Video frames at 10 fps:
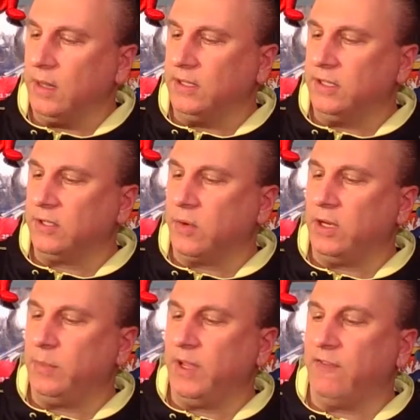This is
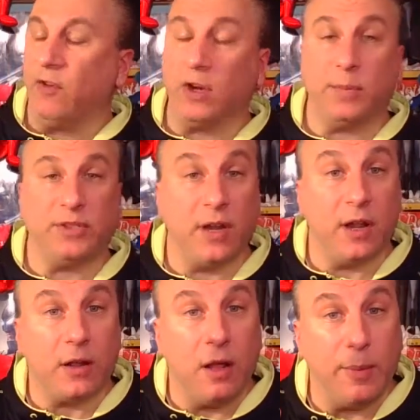going to be 40%
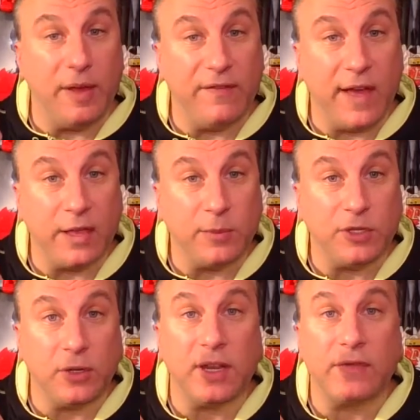alcohol by volume,
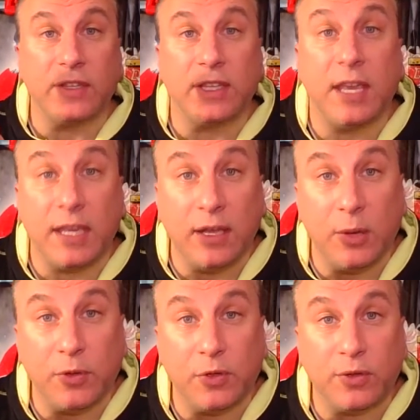so you're definitely kicking
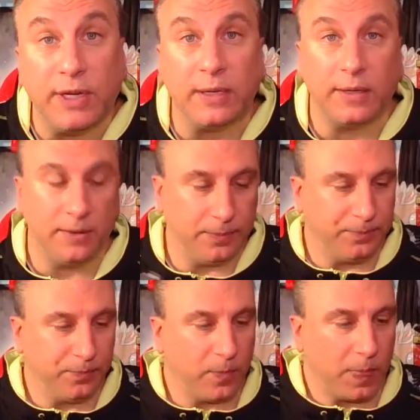up your drink.
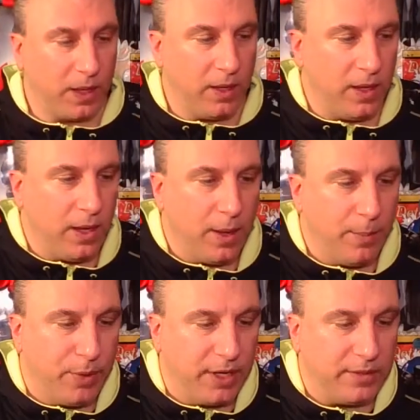
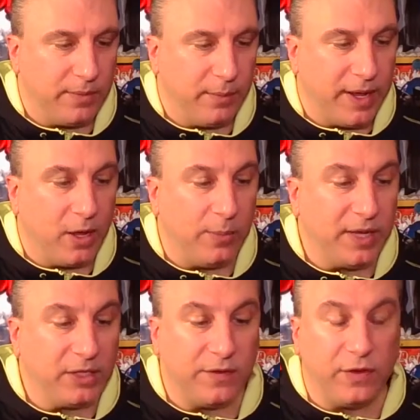But by all
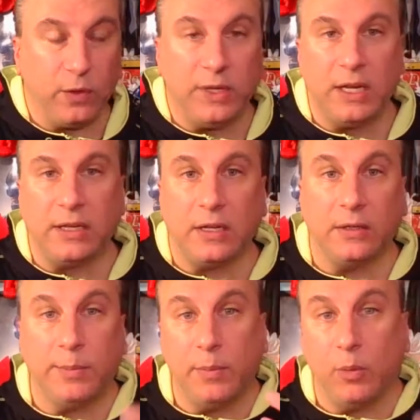means, if you need it a
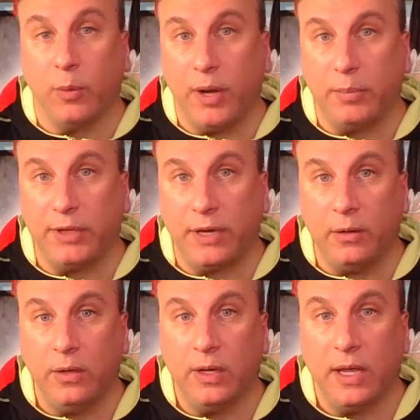little bit more
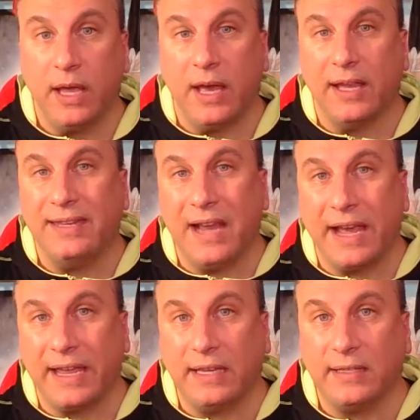bubblier, a
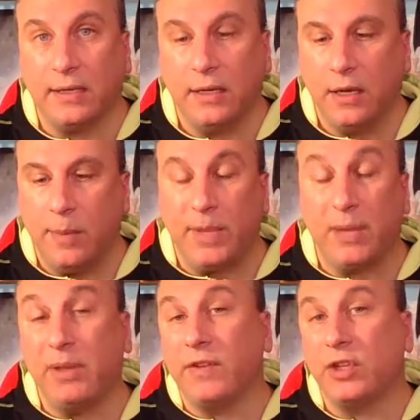diet,
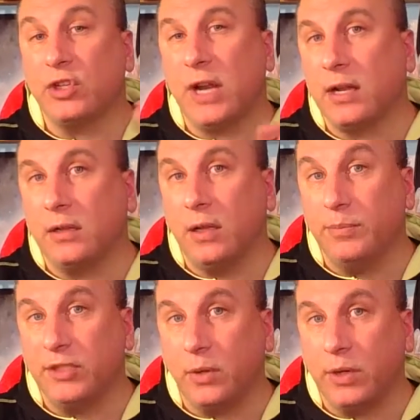maybe even a shot of
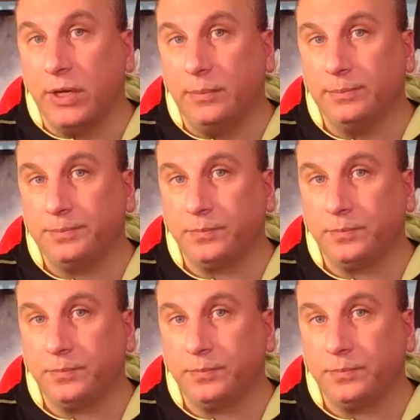club soda,